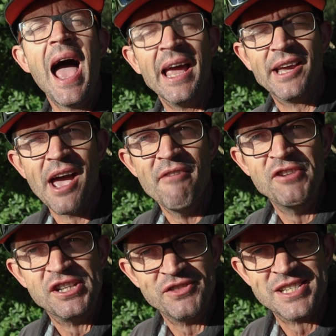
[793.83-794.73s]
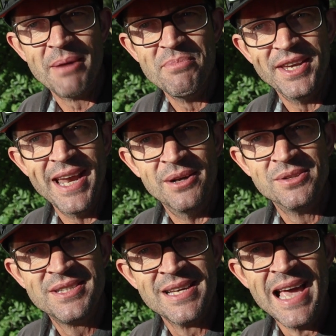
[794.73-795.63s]
and go and fish for something
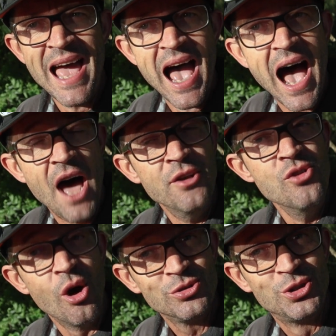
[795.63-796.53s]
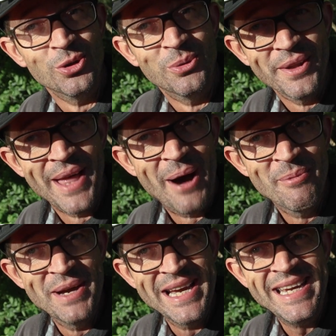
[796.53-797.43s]
else. Not sure what
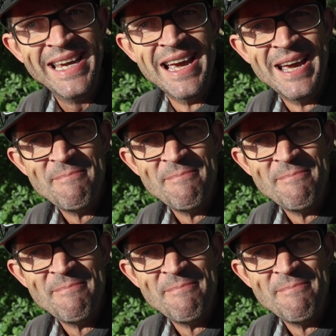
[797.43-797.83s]
that'll be,